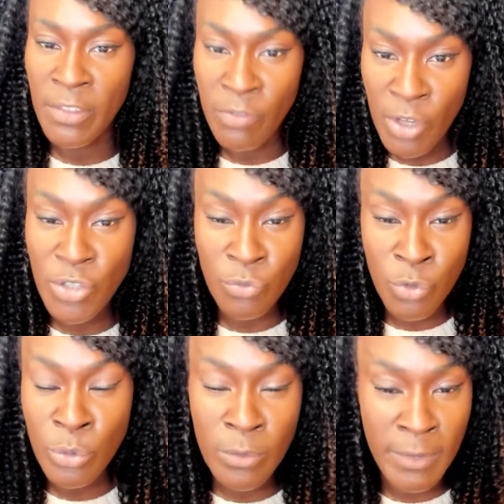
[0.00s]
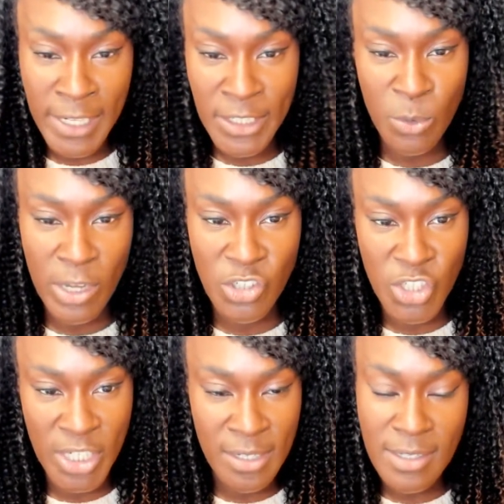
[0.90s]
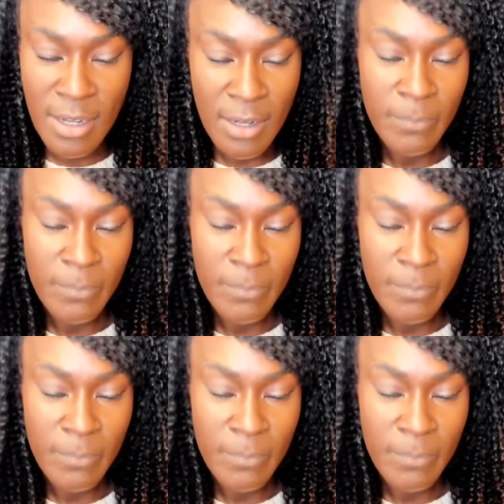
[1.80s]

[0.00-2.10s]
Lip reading: And those are all valid questions.